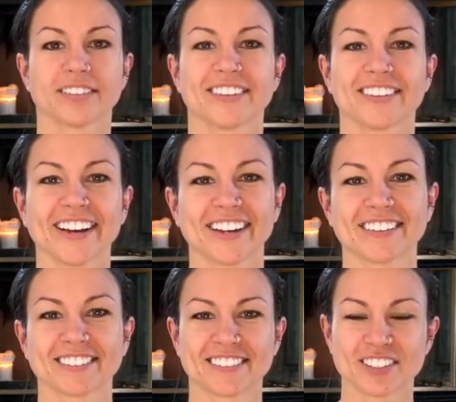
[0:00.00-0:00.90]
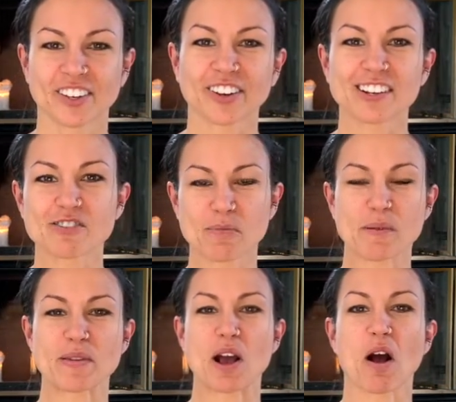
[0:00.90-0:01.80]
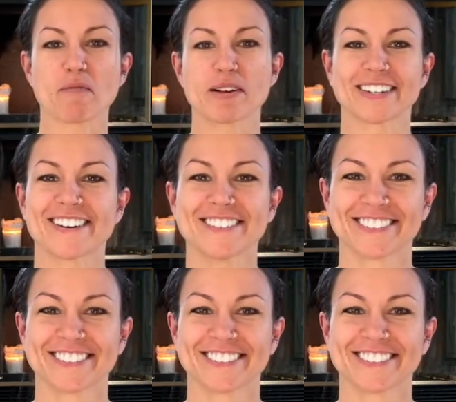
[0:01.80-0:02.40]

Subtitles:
Great. So your ears might be hot by now.